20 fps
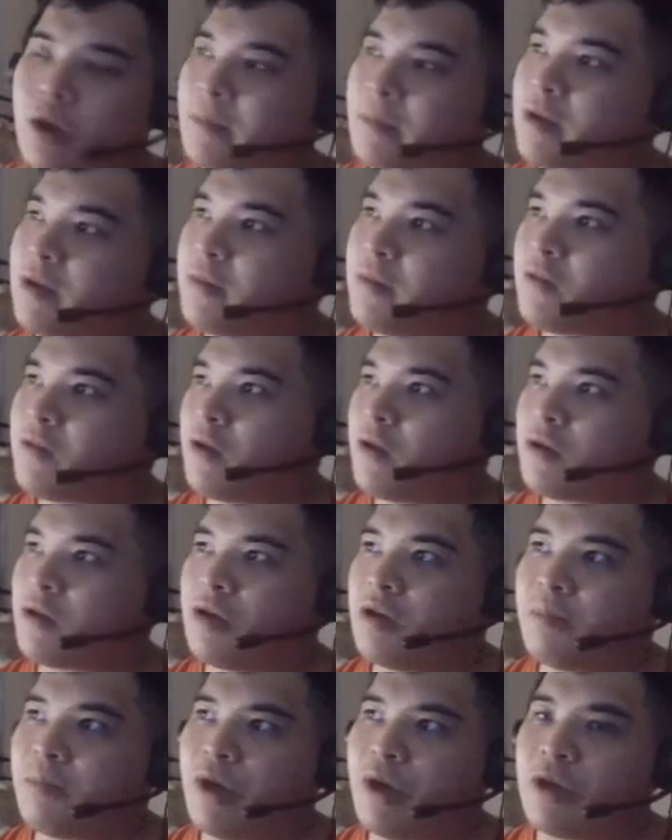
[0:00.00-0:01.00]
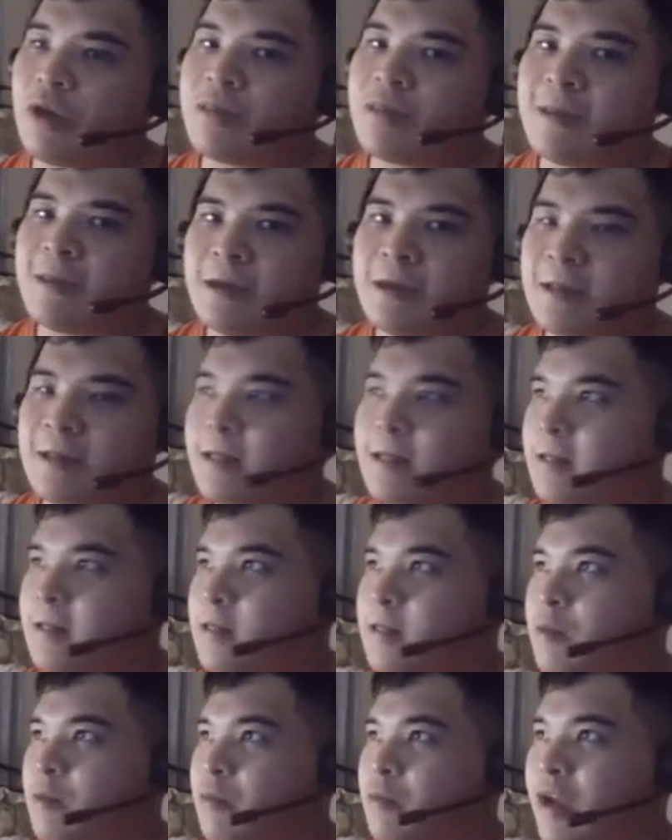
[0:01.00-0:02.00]
I'm going to be talking about the
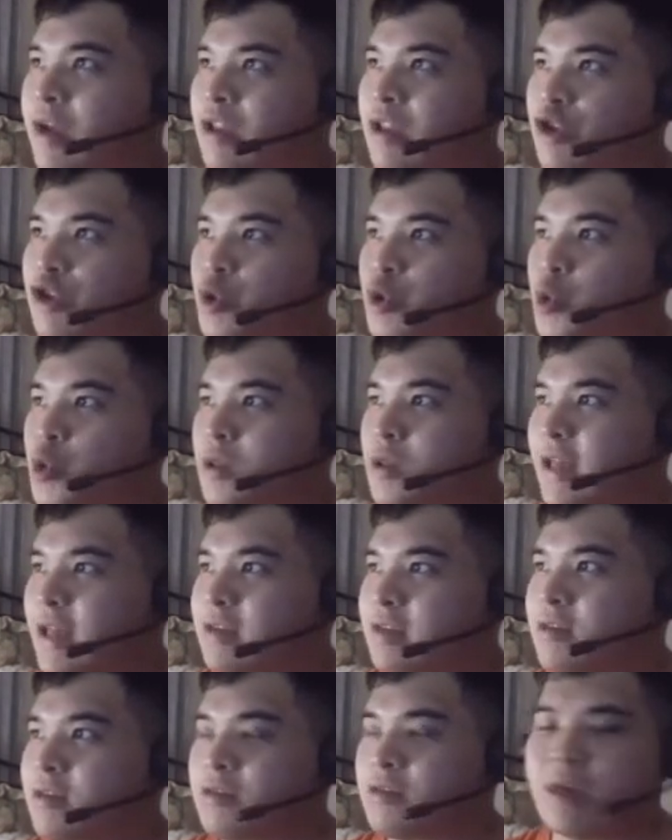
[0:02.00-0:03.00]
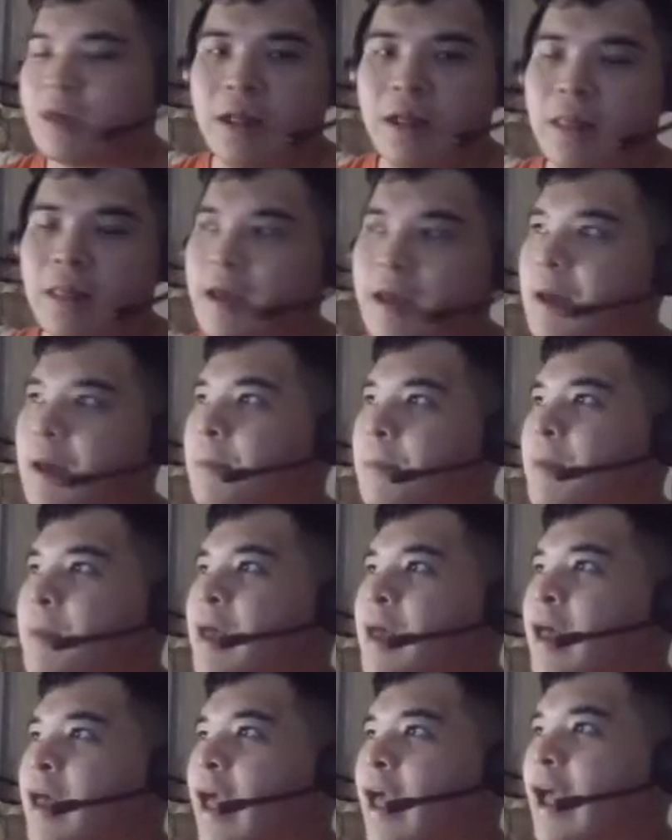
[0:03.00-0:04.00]
the brand new Lexus LM
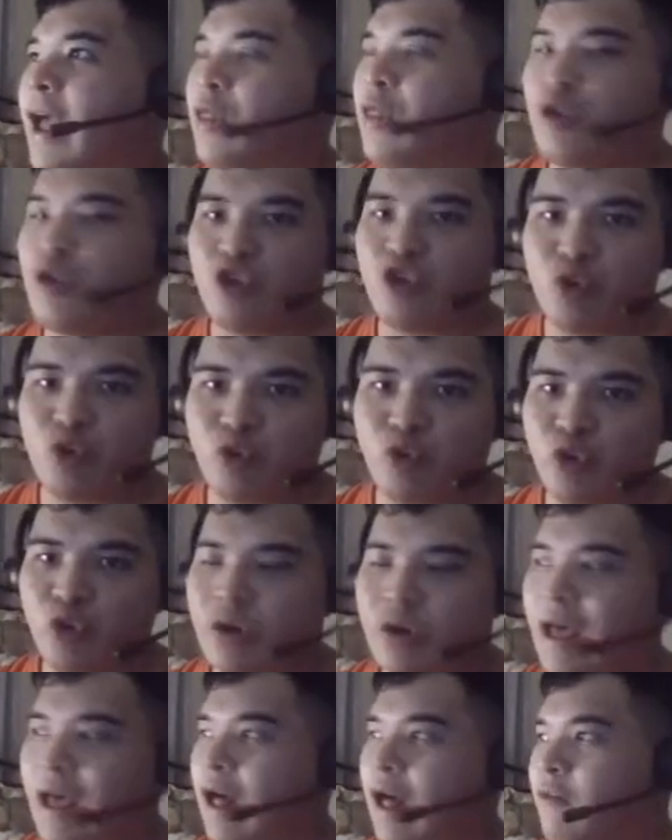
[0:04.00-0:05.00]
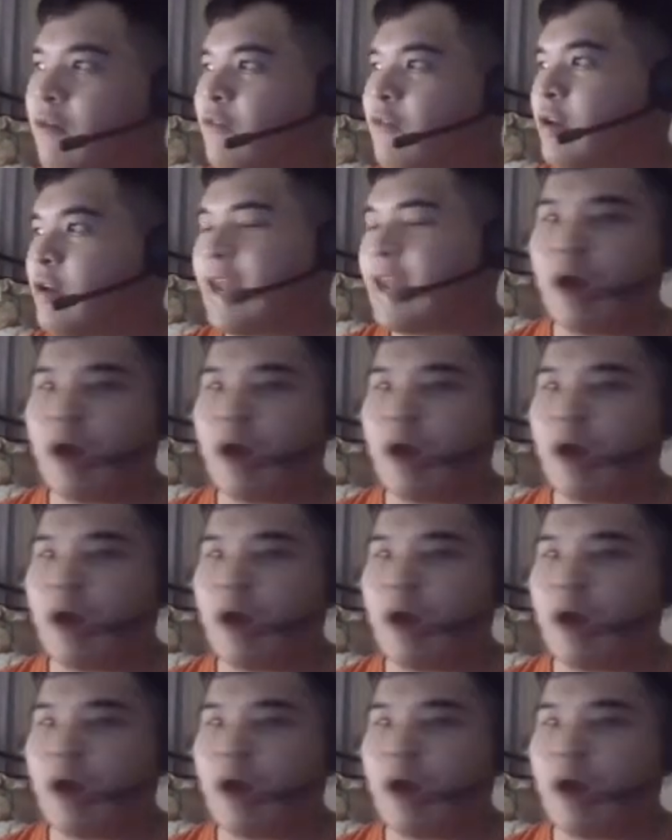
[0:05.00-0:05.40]
and the new Toyota Alphard.